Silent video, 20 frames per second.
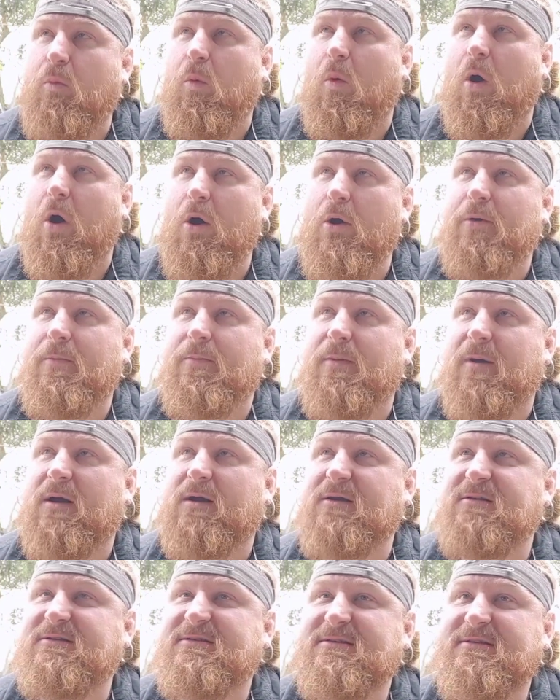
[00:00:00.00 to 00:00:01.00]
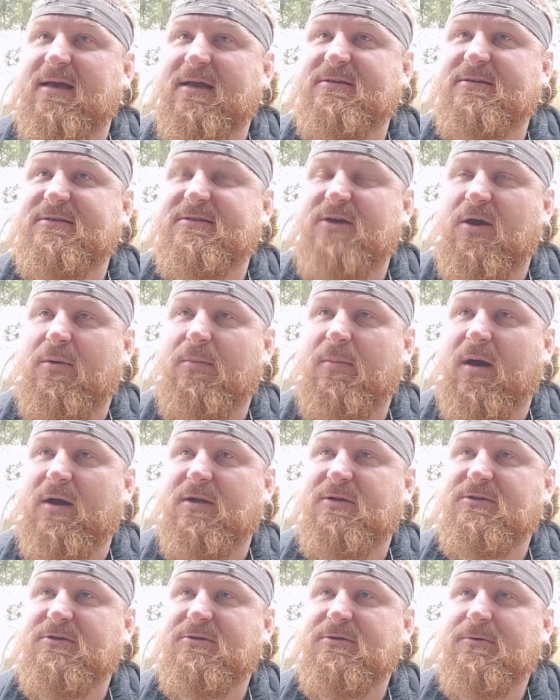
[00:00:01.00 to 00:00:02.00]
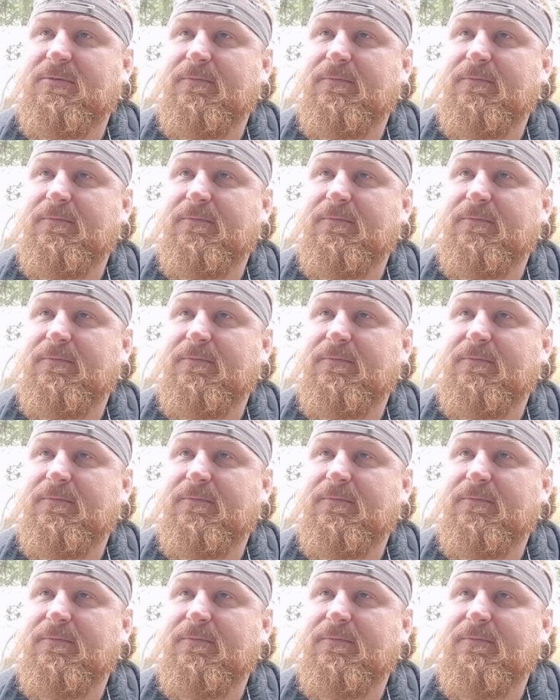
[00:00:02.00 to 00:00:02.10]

won't, but I could say so much.